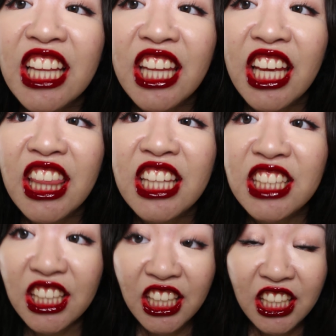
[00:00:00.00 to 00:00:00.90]
Teeth is
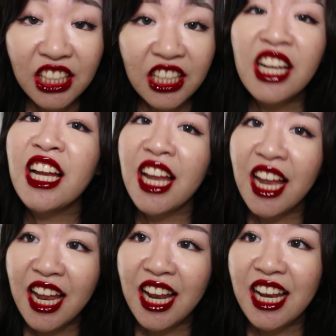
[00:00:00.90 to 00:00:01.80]
clean.
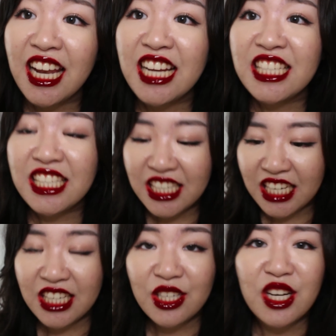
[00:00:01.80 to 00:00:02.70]
Let's just
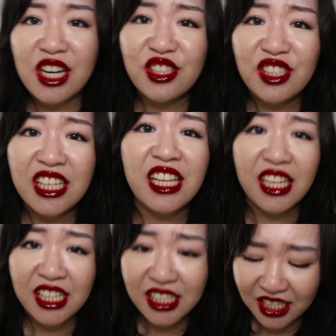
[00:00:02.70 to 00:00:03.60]
keep my mouth like
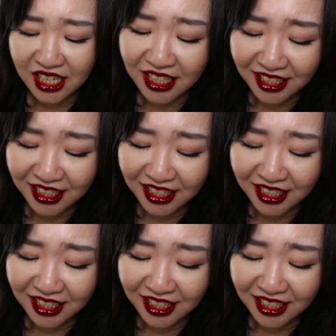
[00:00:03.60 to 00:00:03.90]
this.